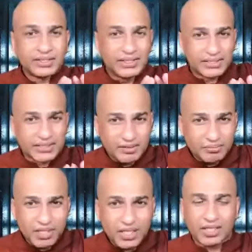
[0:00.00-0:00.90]

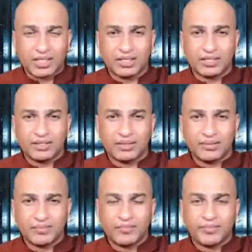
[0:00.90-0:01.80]
doesn't mean
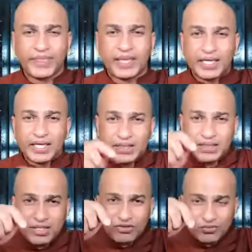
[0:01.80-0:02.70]

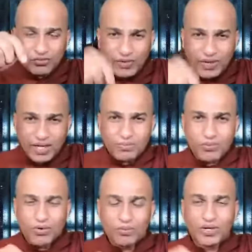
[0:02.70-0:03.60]
in this very
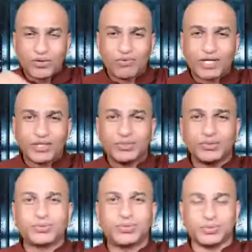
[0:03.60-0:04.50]
moment what
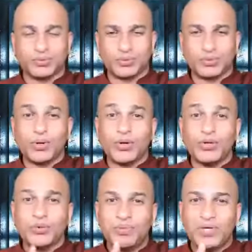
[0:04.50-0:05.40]
you do
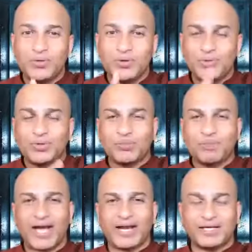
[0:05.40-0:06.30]
going to be good or
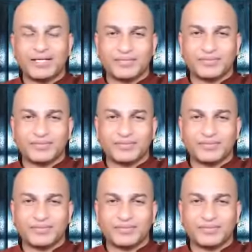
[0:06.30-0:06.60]
bad.